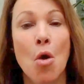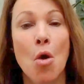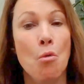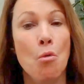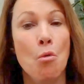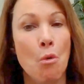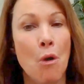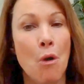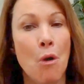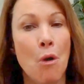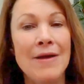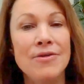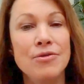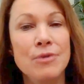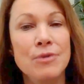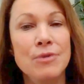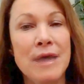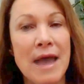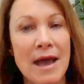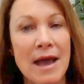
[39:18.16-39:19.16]
Why do
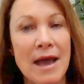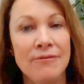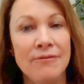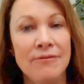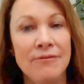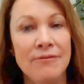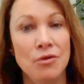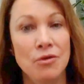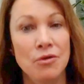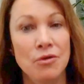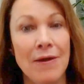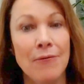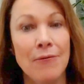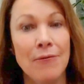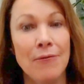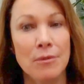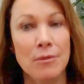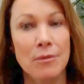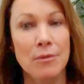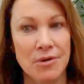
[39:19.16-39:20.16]
we have low
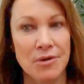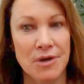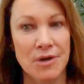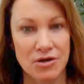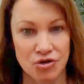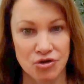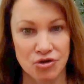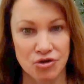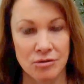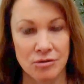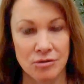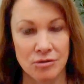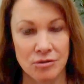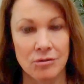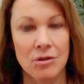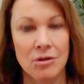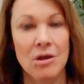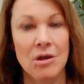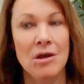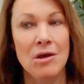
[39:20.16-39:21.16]
thyroid production?
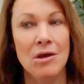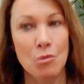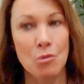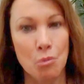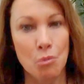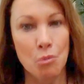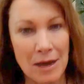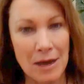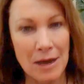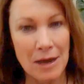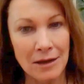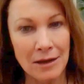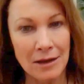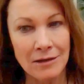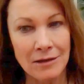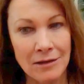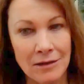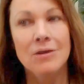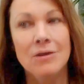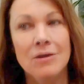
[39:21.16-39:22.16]

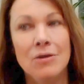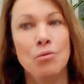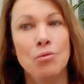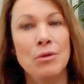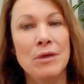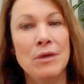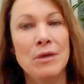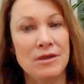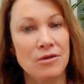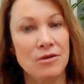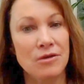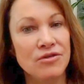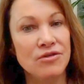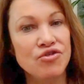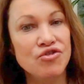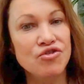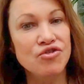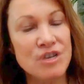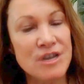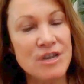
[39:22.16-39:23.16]
Well, there's
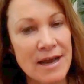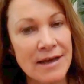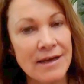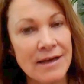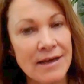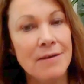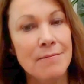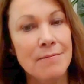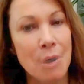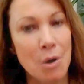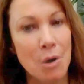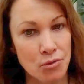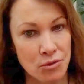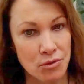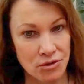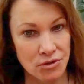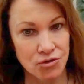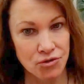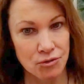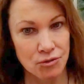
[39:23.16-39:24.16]
a genetic
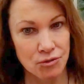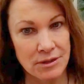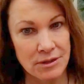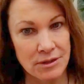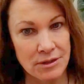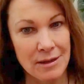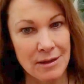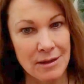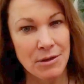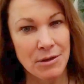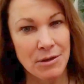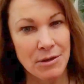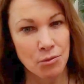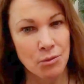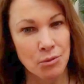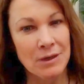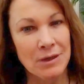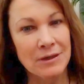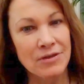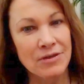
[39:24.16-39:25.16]
component to it, but it
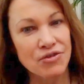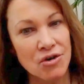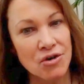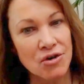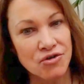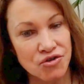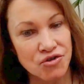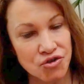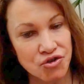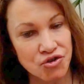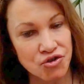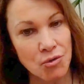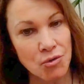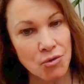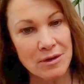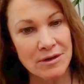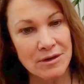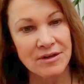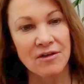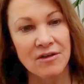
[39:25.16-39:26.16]
really starts to show
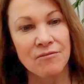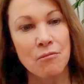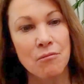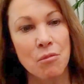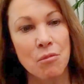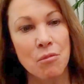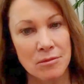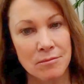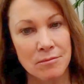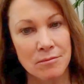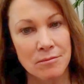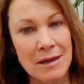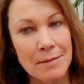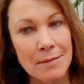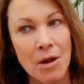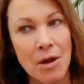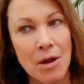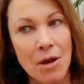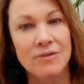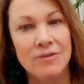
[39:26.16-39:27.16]
itself more in
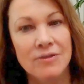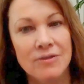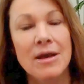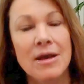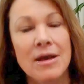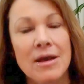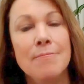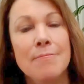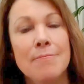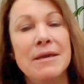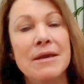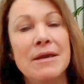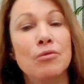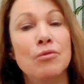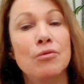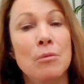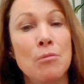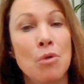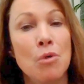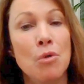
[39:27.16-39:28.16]
menopause because
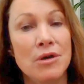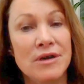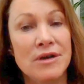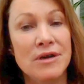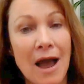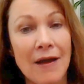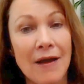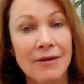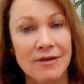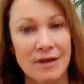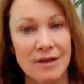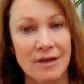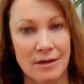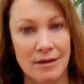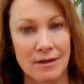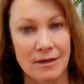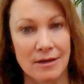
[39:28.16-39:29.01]
we're more toxic.